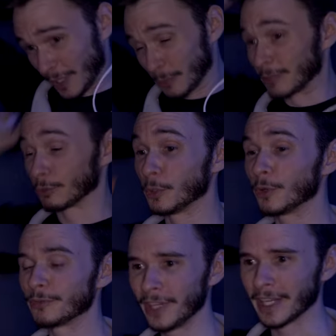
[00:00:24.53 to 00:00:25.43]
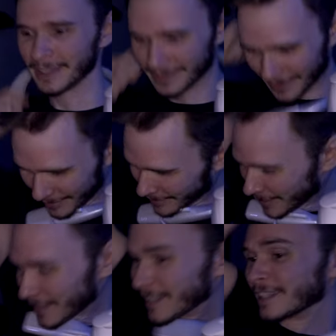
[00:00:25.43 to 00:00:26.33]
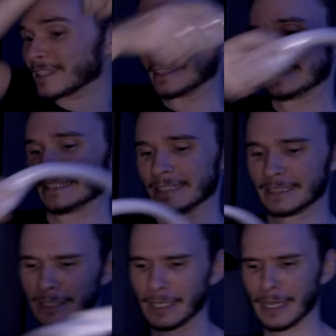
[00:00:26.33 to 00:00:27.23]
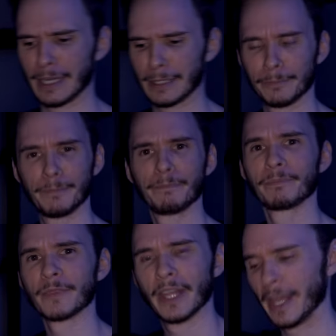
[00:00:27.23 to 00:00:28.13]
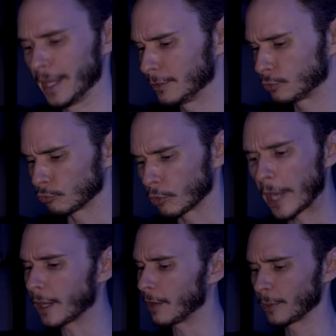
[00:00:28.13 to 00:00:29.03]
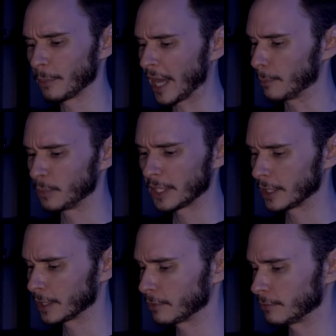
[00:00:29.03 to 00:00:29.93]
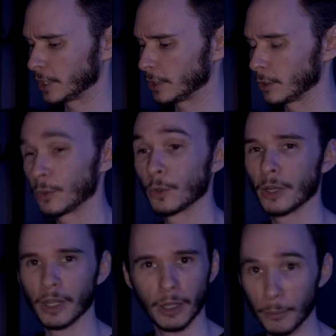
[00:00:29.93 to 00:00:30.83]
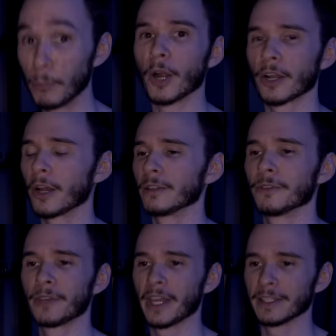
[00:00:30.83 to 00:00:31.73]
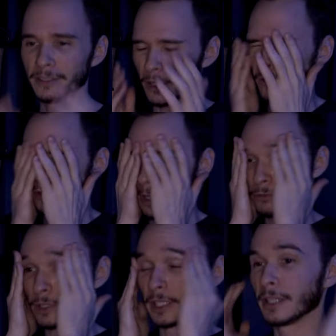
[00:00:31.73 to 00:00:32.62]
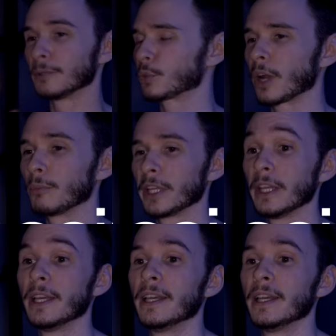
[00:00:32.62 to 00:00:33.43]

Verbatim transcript: I'm going to remove this. Um, and right off the bat, beginning of the video, mark on the face. Lovely, probably.